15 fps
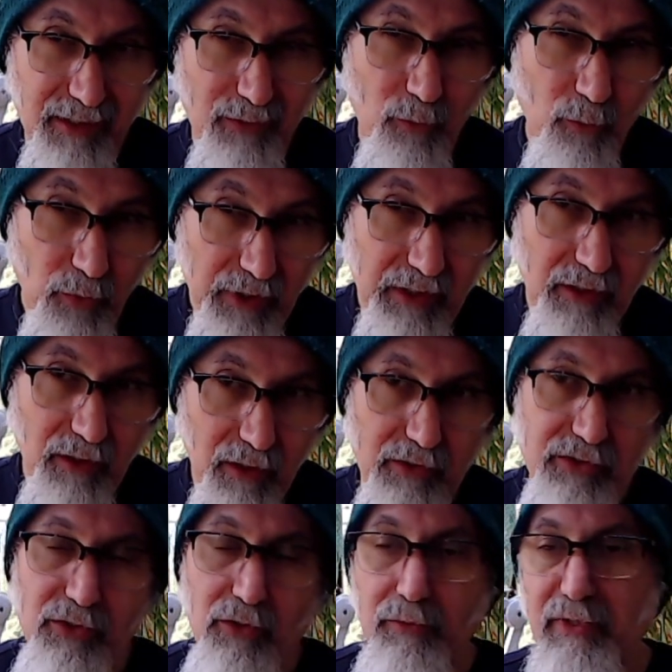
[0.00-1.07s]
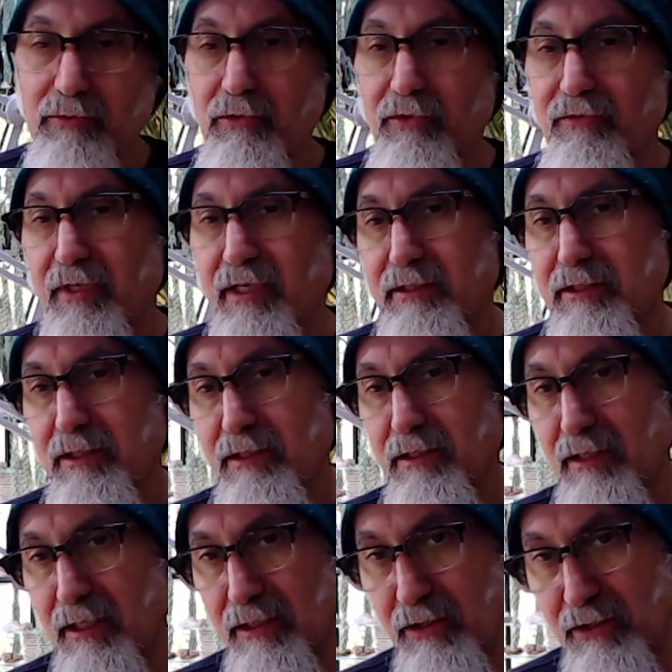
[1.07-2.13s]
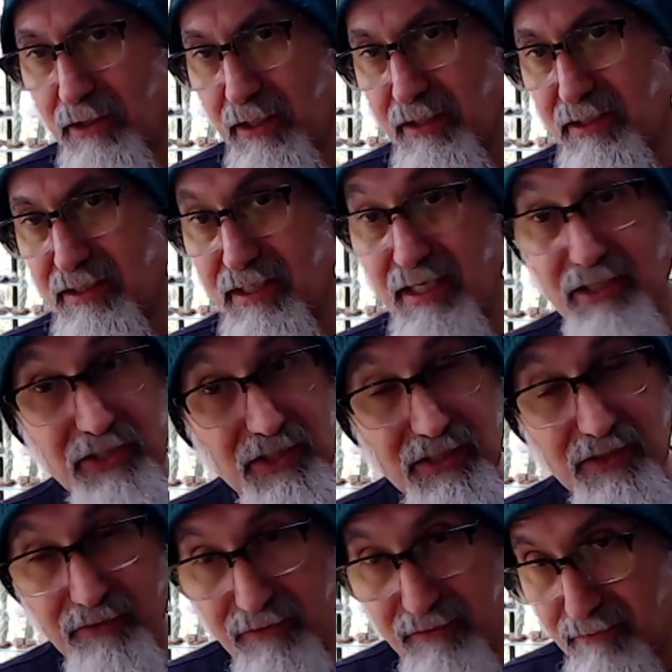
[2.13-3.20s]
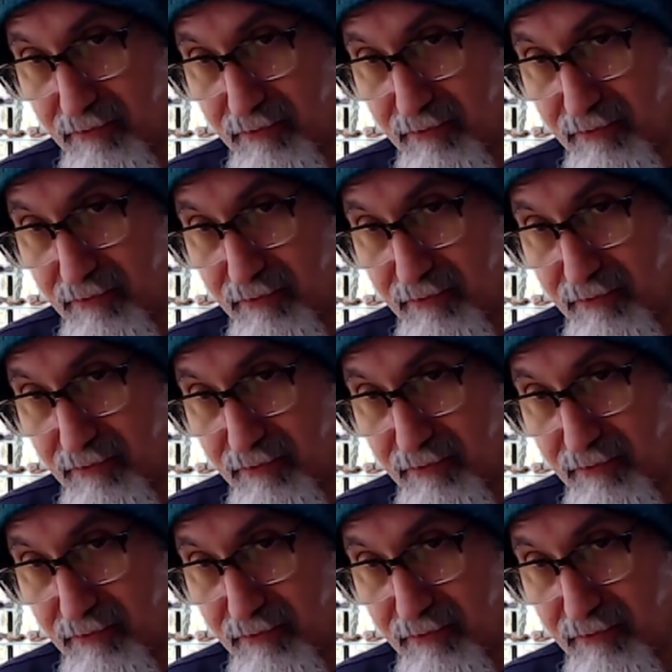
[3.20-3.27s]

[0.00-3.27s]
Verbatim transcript: will also be reflected in the United States, just the,